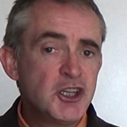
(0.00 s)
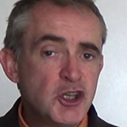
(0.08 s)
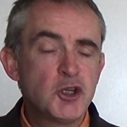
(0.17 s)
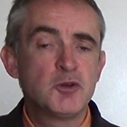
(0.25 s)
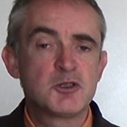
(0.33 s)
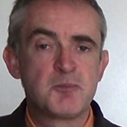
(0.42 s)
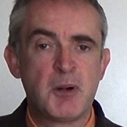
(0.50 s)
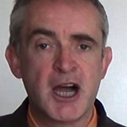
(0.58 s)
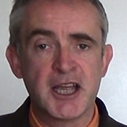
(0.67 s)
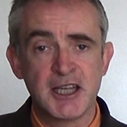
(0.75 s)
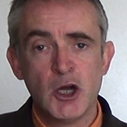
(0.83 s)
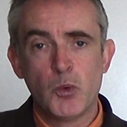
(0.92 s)
we use
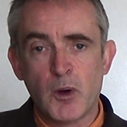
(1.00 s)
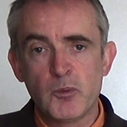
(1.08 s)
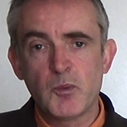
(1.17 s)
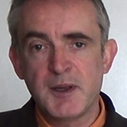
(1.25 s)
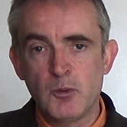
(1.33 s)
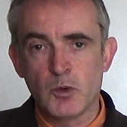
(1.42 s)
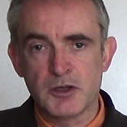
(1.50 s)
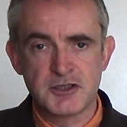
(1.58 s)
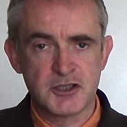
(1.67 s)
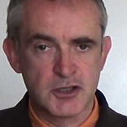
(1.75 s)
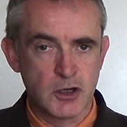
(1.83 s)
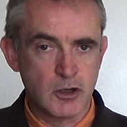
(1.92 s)
by when we want
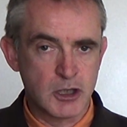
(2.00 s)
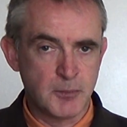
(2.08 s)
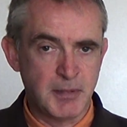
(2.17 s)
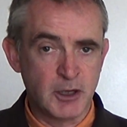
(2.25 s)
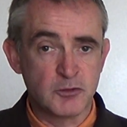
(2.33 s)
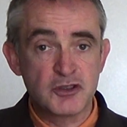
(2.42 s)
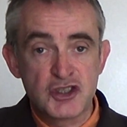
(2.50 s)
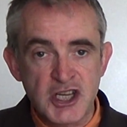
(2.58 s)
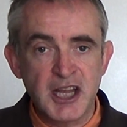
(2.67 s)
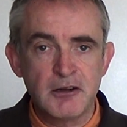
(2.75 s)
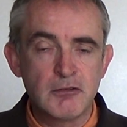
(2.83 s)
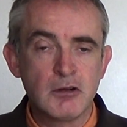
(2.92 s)
to talk about
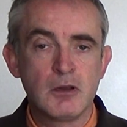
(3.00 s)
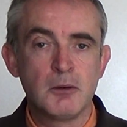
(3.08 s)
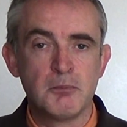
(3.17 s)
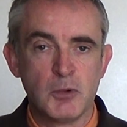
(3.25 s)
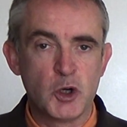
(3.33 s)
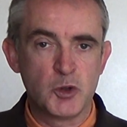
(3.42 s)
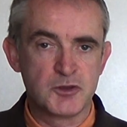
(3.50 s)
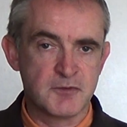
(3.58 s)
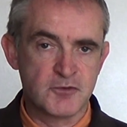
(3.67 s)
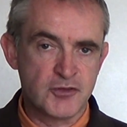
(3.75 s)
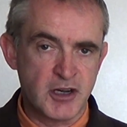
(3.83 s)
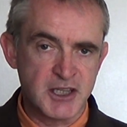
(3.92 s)
general modes
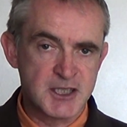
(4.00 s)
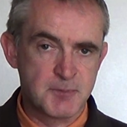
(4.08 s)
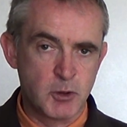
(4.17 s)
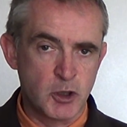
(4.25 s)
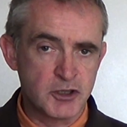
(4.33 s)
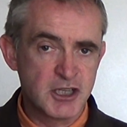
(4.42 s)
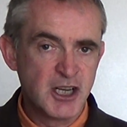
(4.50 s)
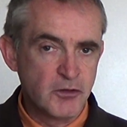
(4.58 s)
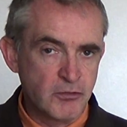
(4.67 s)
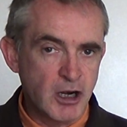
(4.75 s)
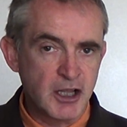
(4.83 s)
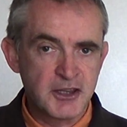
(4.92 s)
of transport
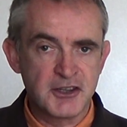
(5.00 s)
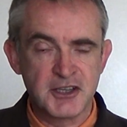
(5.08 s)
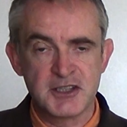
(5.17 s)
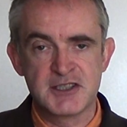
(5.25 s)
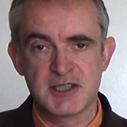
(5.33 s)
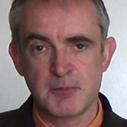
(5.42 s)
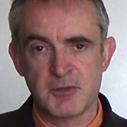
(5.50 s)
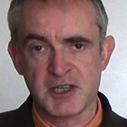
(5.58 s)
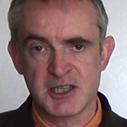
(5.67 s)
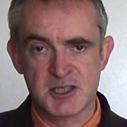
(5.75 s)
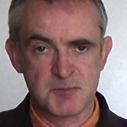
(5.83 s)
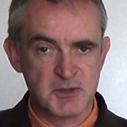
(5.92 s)
rather than
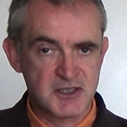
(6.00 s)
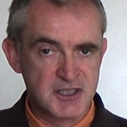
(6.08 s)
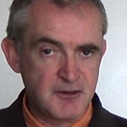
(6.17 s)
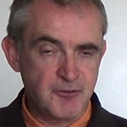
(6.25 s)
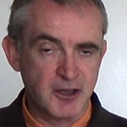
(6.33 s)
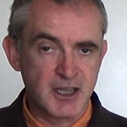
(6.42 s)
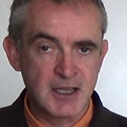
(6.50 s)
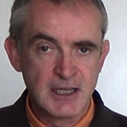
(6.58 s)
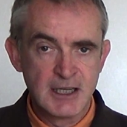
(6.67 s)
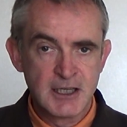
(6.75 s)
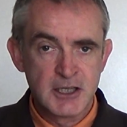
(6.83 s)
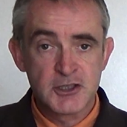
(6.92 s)
something specific.
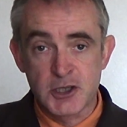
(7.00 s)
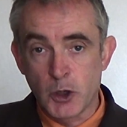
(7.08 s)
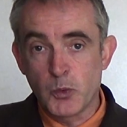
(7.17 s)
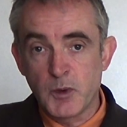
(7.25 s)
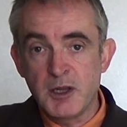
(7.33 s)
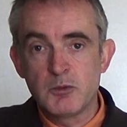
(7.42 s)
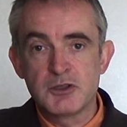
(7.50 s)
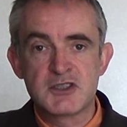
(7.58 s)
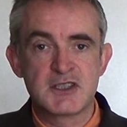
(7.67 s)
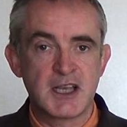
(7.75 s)
So we would